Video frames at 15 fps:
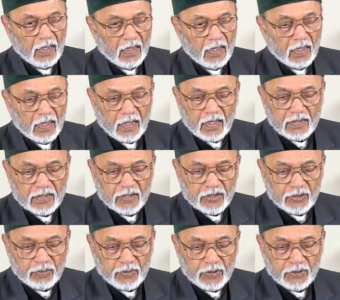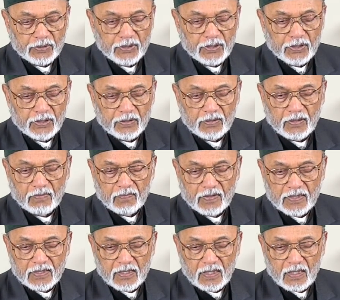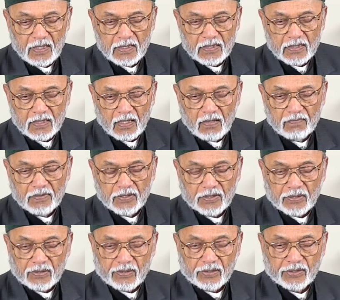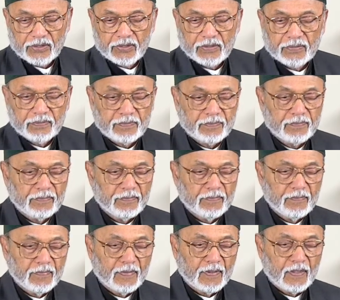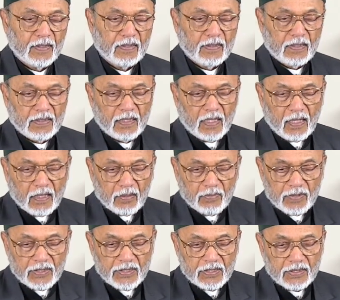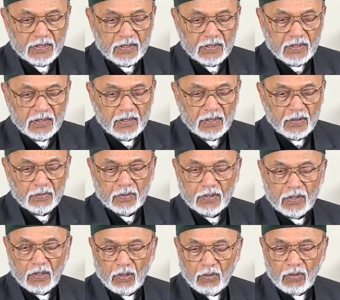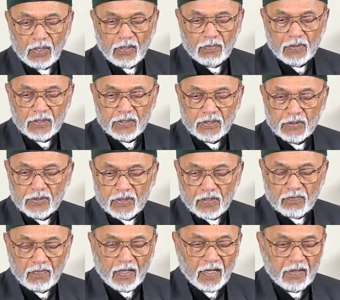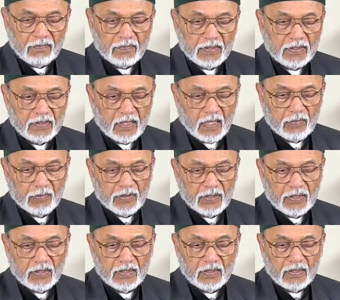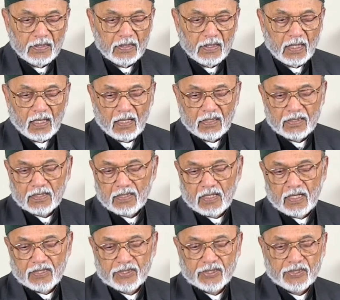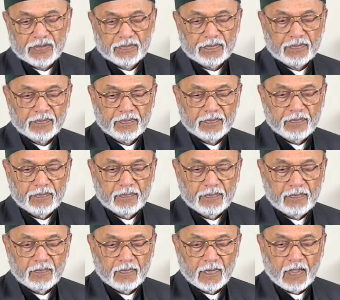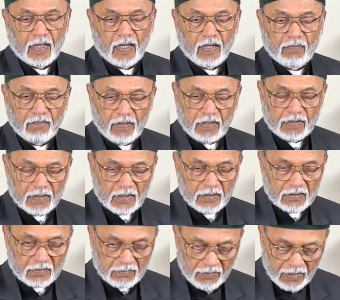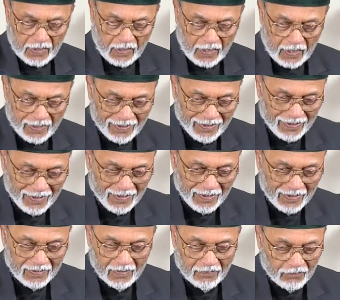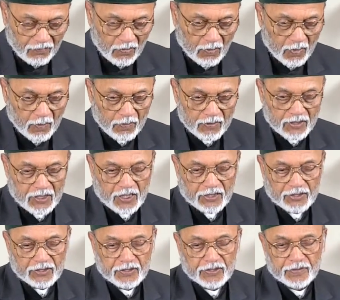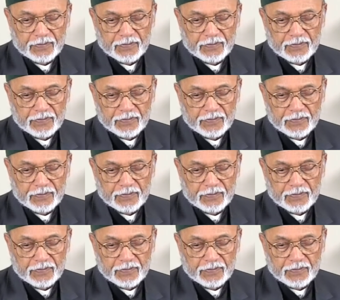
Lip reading: It is a tribute to the resilience of the Turks that the Ottomans were the only ones who survived the Timurid onslaughts and went on to regain their former possessions.